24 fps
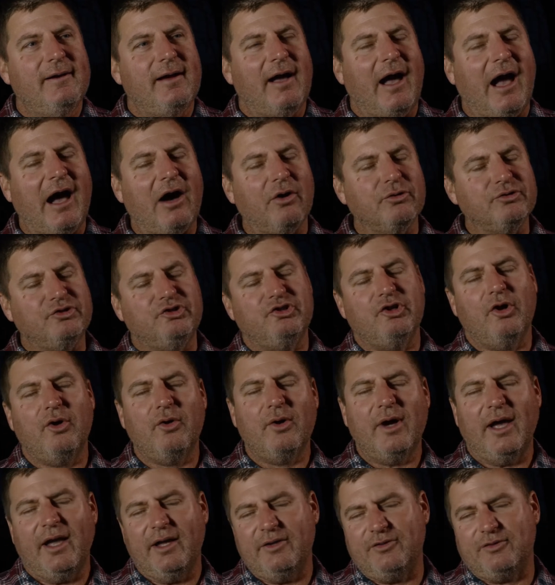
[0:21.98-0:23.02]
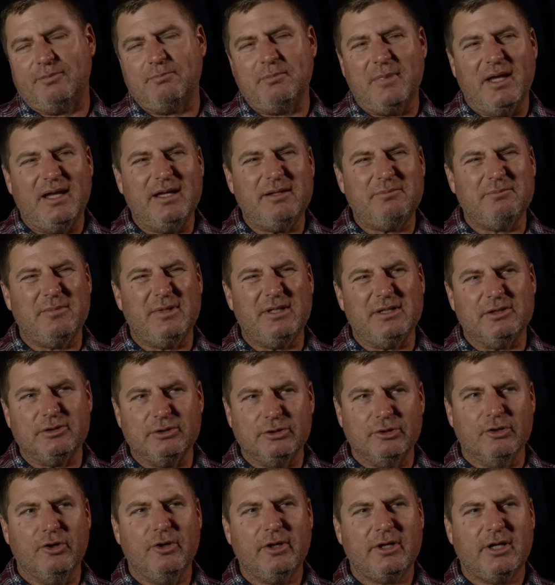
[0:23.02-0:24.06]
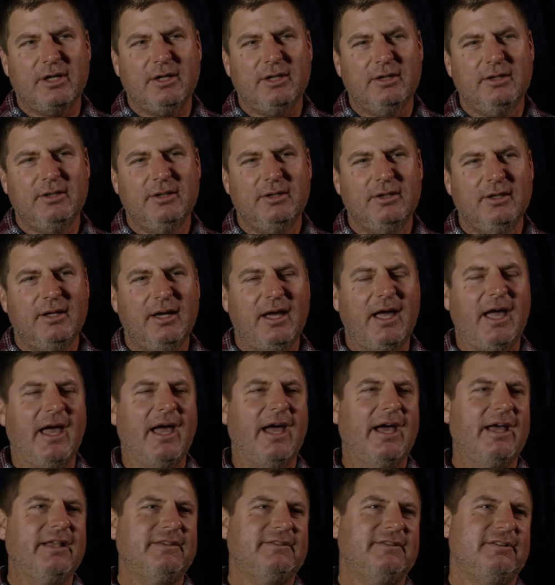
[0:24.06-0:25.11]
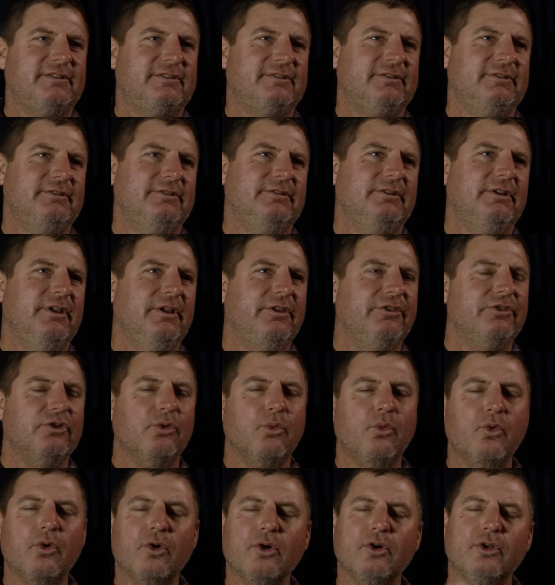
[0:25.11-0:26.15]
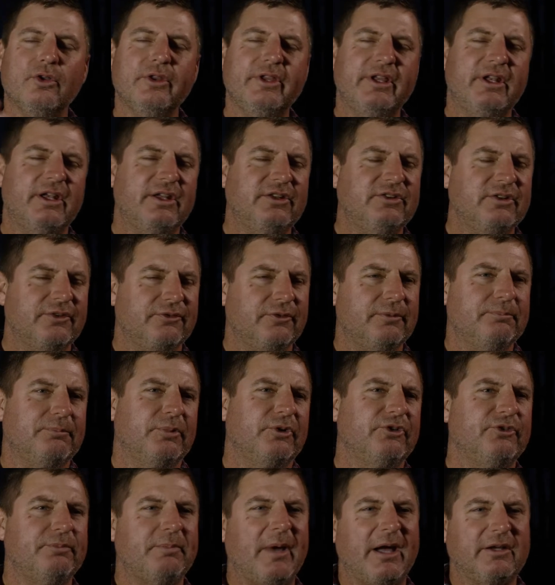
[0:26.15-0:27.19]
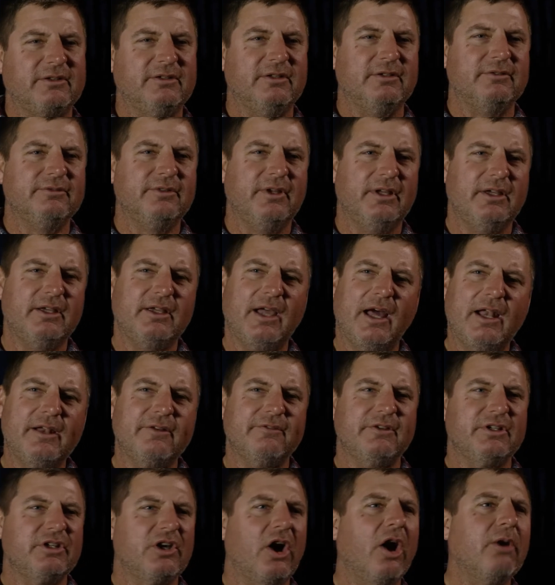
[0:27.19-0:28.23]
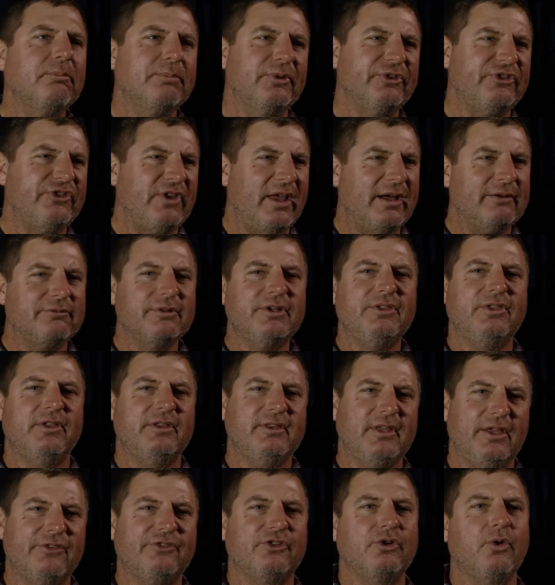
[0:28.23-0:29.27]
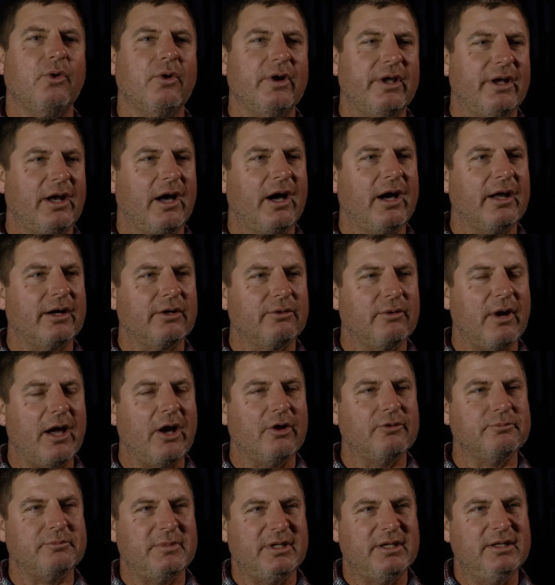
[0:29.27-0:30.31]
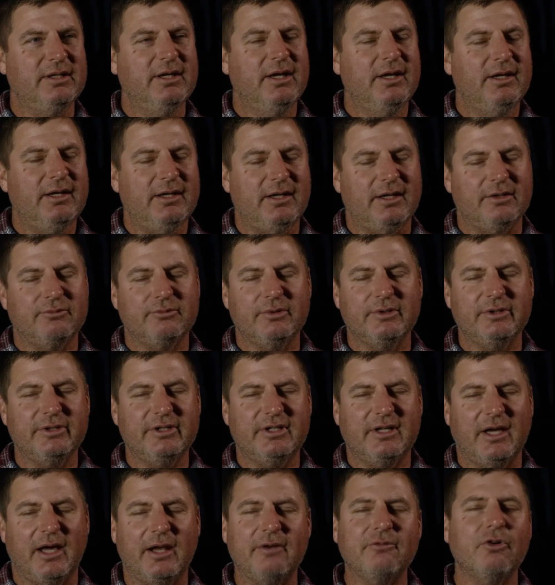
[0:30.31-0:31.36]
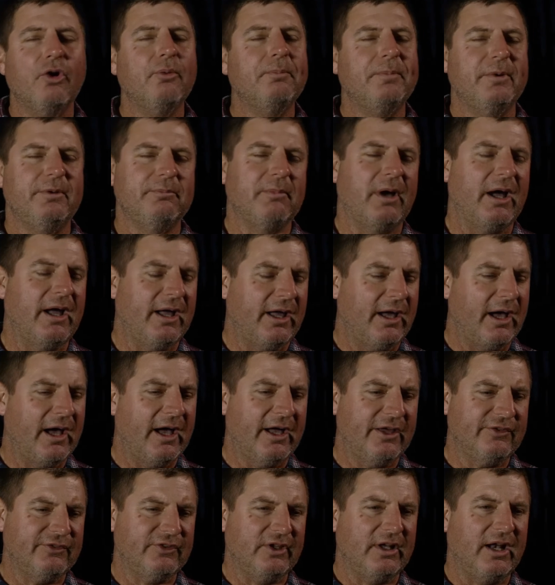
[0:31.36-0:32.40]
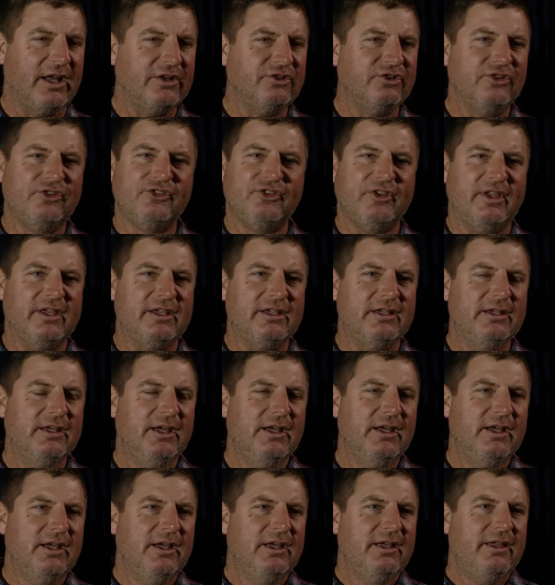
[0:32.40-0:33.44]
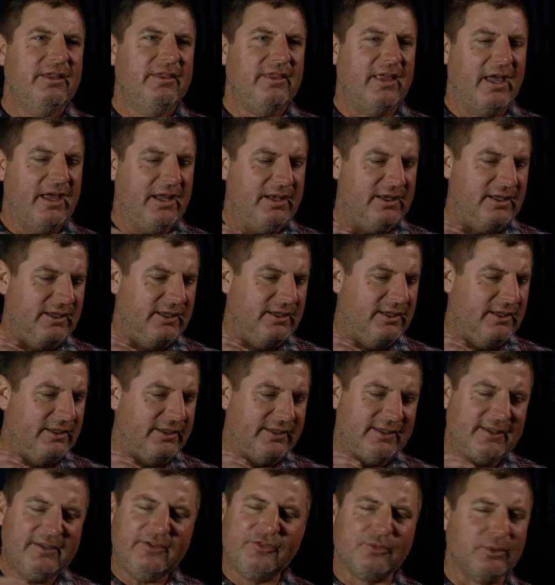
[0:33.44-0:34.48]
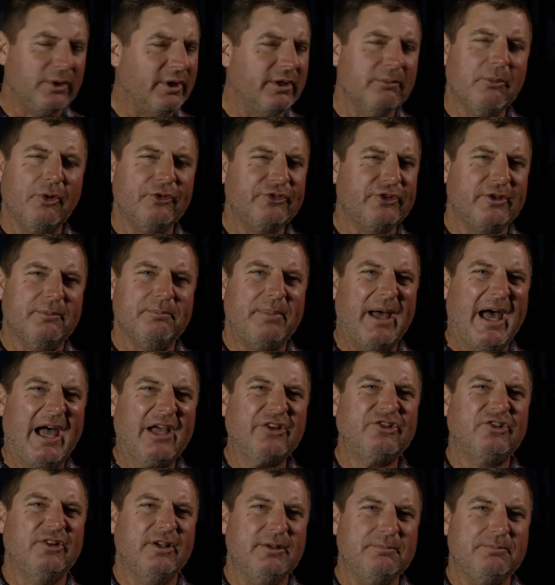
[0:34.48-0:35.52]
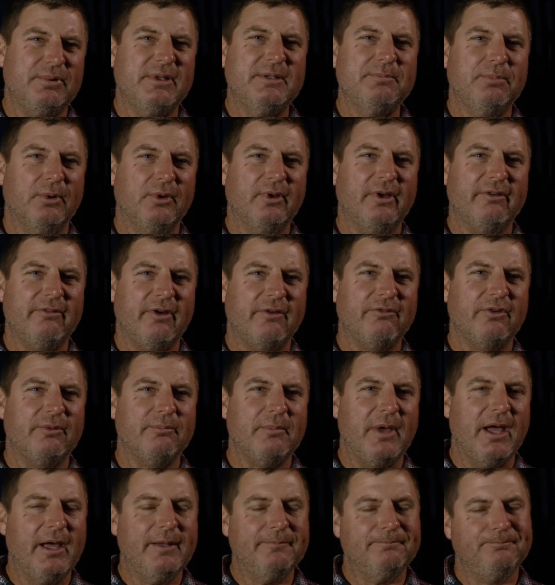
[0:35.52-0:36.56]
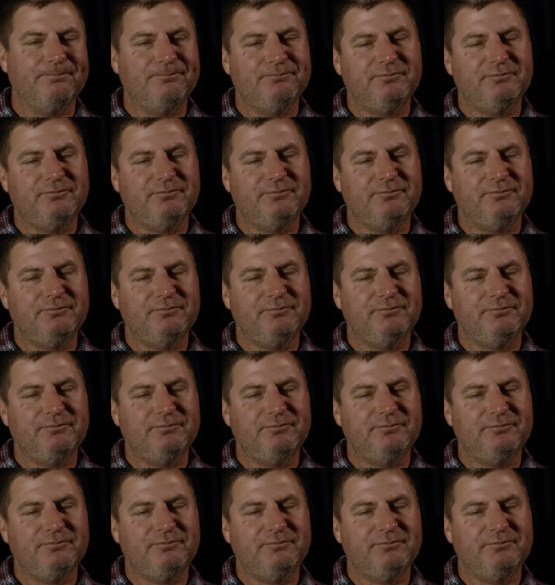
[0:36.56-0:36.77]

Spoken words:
how Joe has made me look at the world in a different perspective and kind of encompass everything that's going on around me and really kind of open my eyes. And I just think that he is one of the most compassionate people I've ever met.